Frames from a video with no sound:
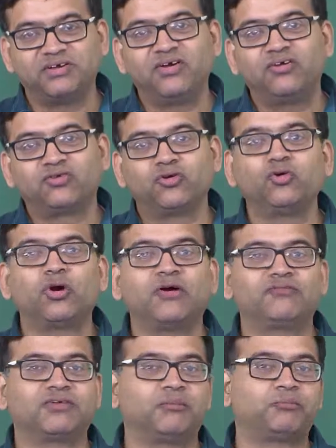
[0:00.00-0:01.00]
So, you have
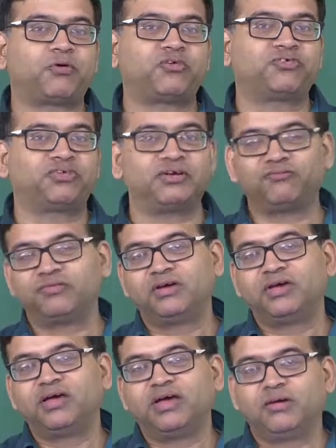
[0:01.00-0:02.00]
some positive
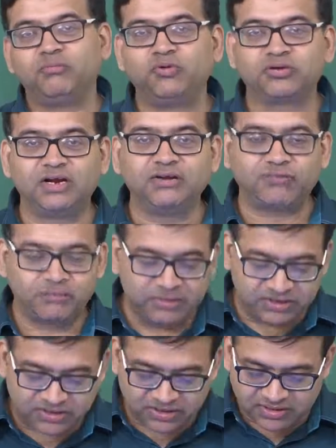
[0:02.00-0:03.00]
mutual
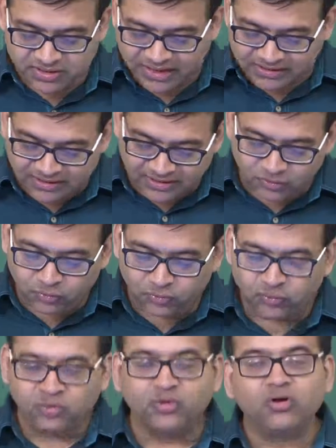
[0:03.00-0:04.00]
information, and then you
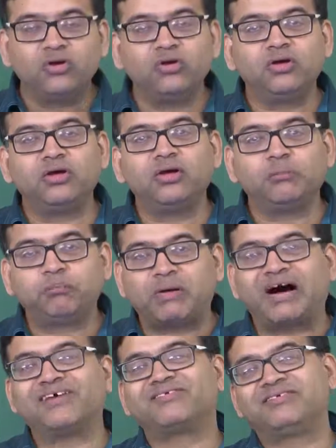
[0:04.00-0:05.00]

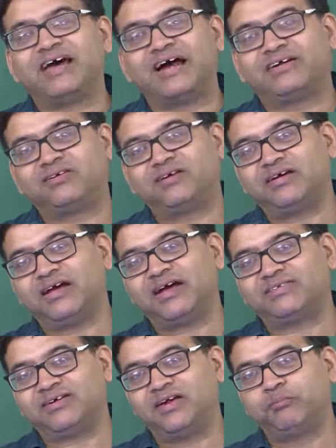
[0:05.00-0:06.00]
pass that as an
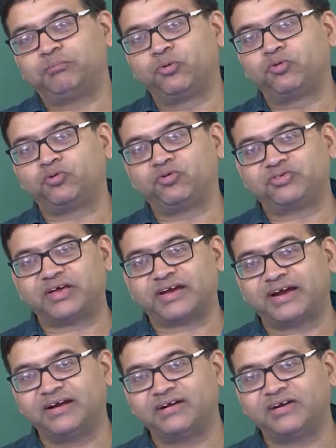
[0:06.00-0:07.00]
input to
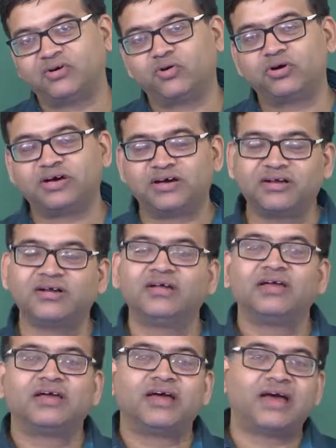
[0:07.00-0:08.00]
second decoder,
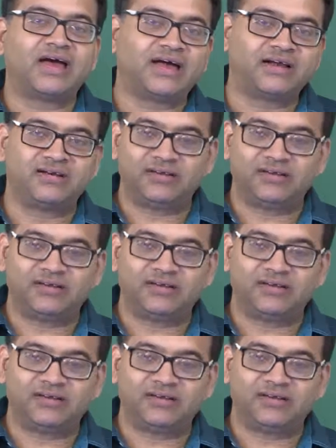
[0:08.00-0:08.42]
and